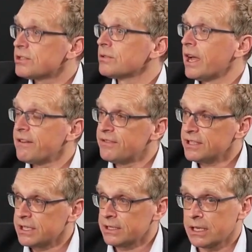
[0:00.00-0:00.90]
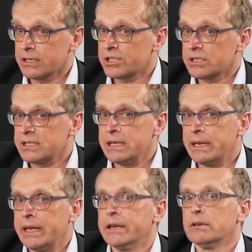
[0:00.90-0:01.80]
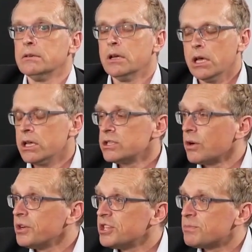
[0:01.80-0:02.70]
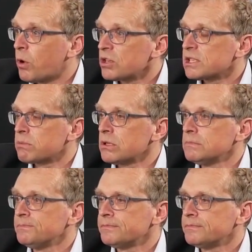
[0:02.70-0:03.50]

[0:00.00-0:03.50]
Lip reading: to have this intelligence in here. So it is possible